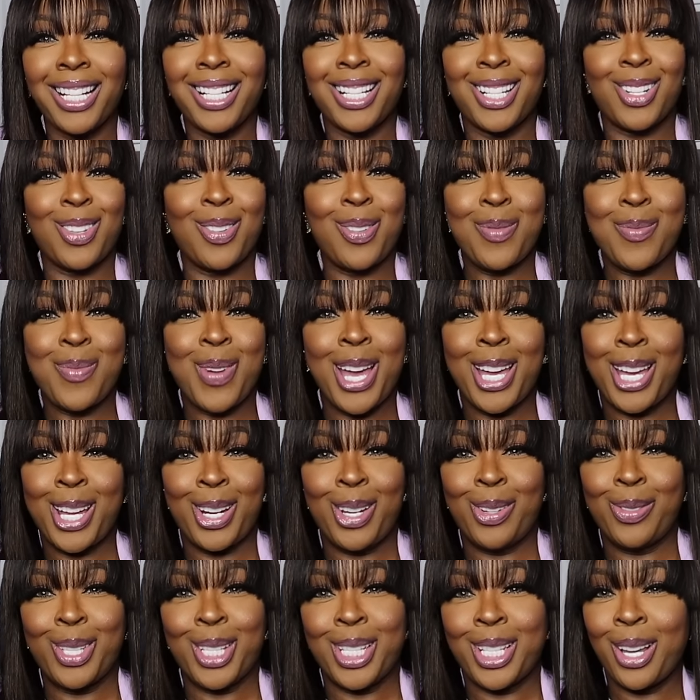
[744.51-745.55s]
Make it making
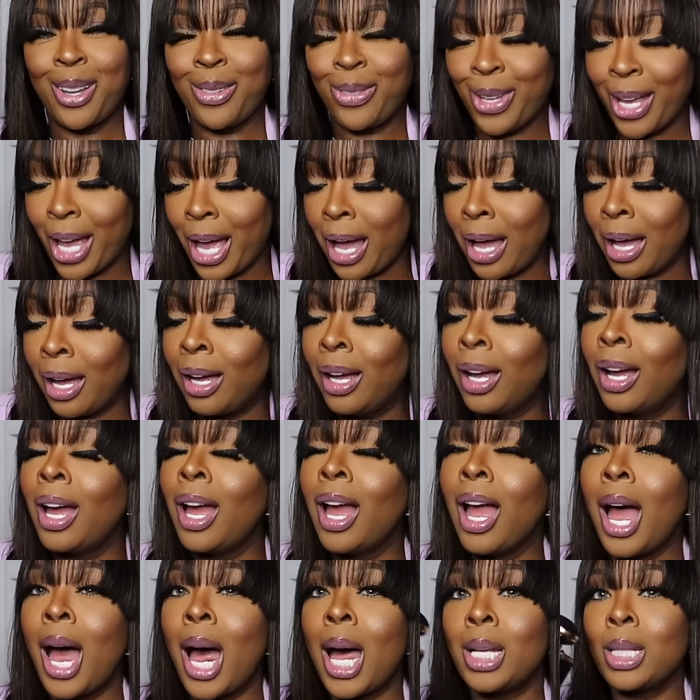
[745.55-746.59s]
up stuff, y'all.
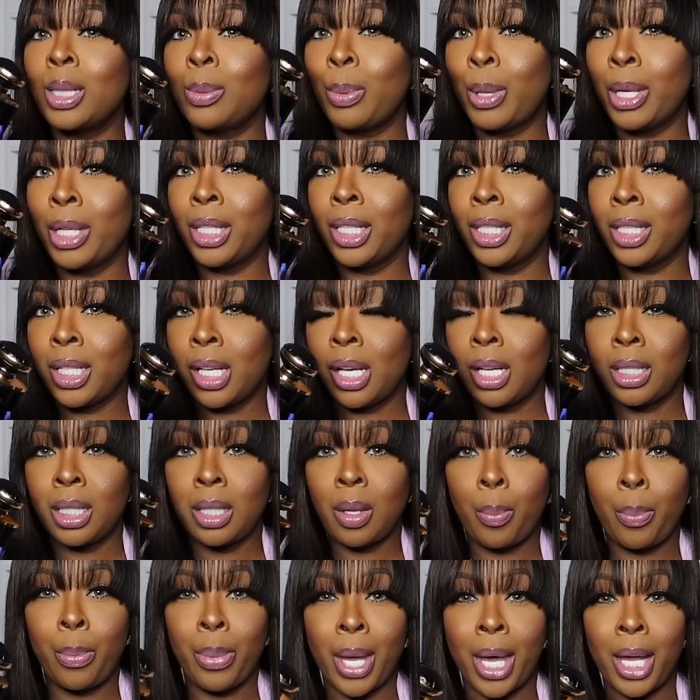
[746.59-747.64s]
I spray this on
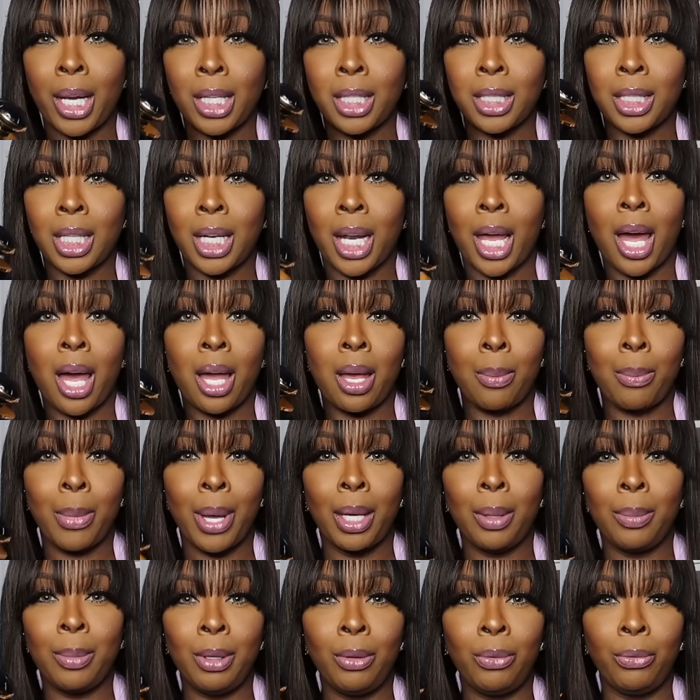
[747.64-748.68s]
to balance it out and
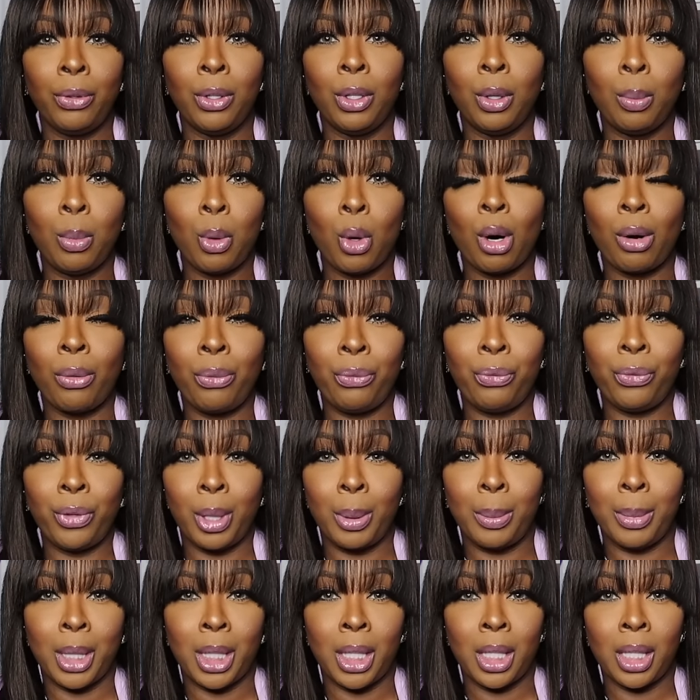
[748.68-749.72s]
make me feel more
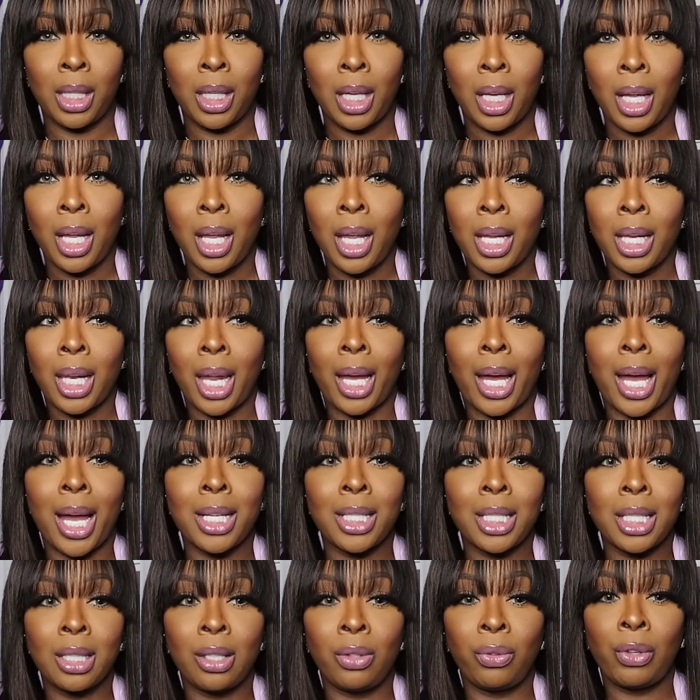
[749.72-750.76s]
feminine. Like, I
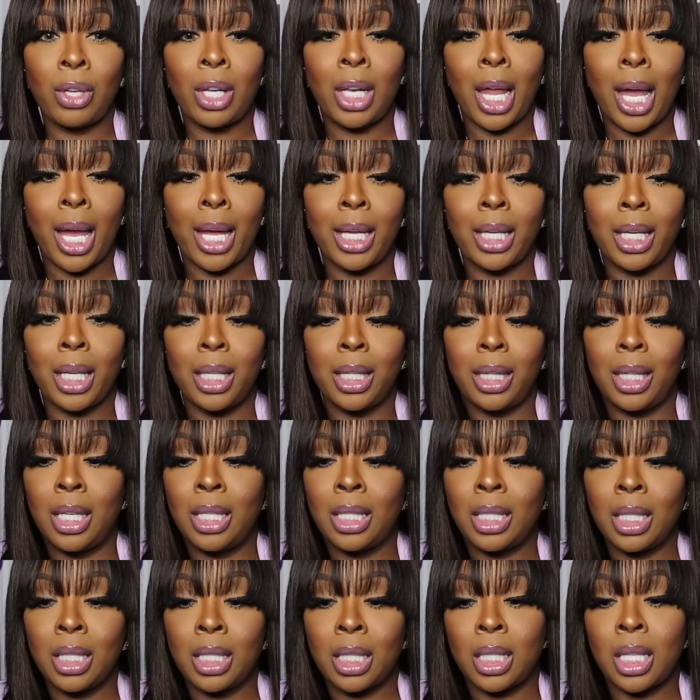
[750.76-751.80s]
just feel like
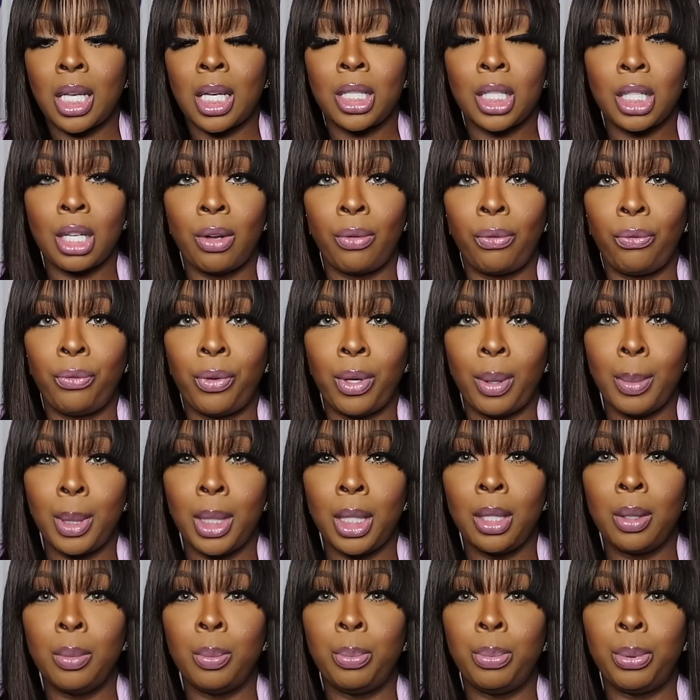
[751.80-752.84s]
this is such a
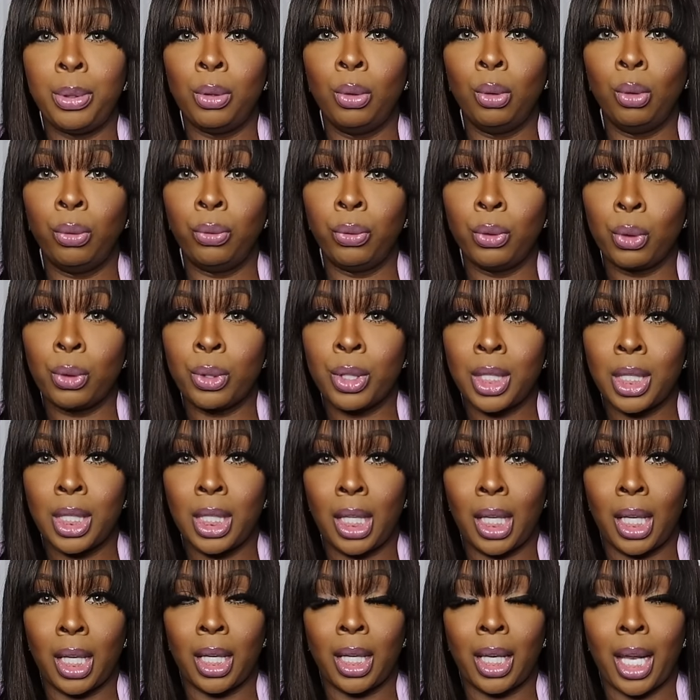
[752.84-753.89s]
feminine, beautiful
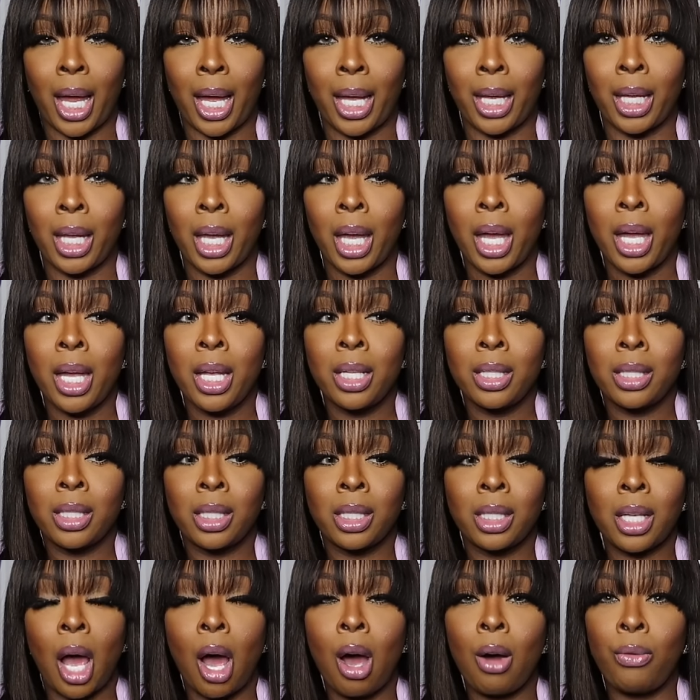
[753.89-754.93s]
scent. Like,
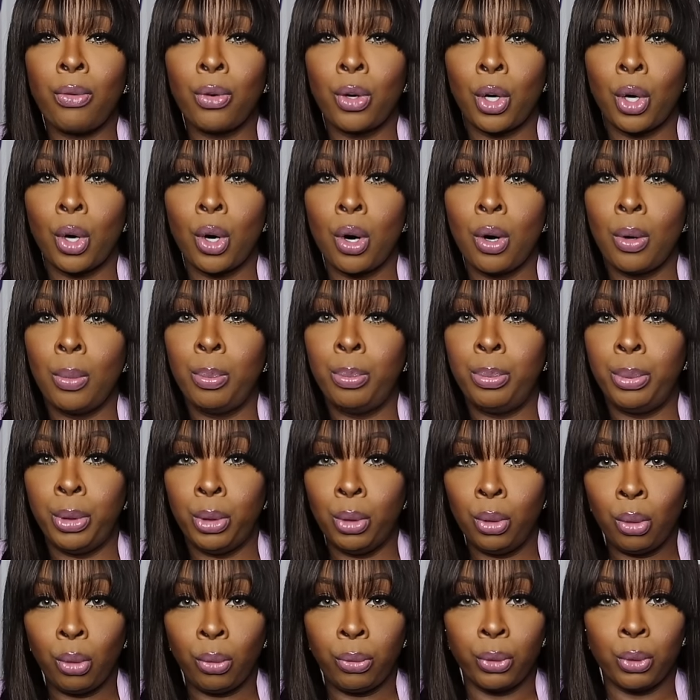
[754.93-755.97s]
soft girl,
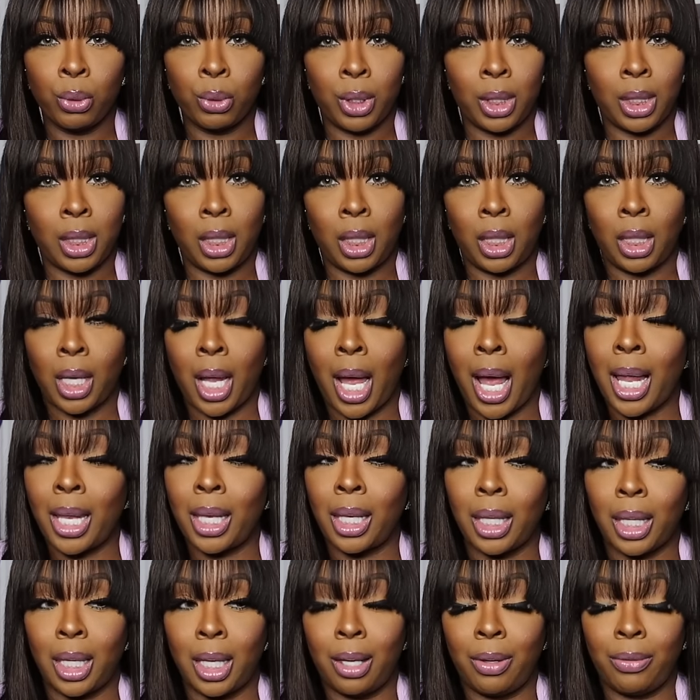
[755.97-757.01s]
beautiful scent. I
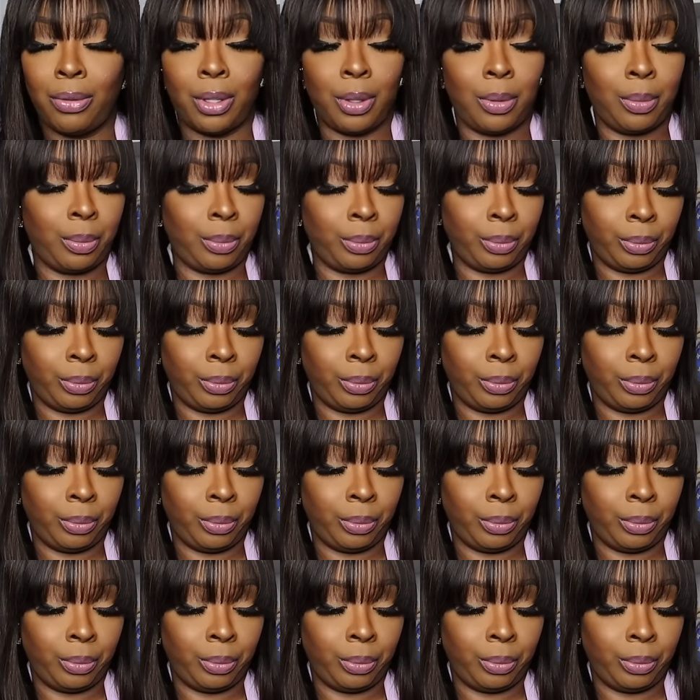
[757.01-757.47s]
love it.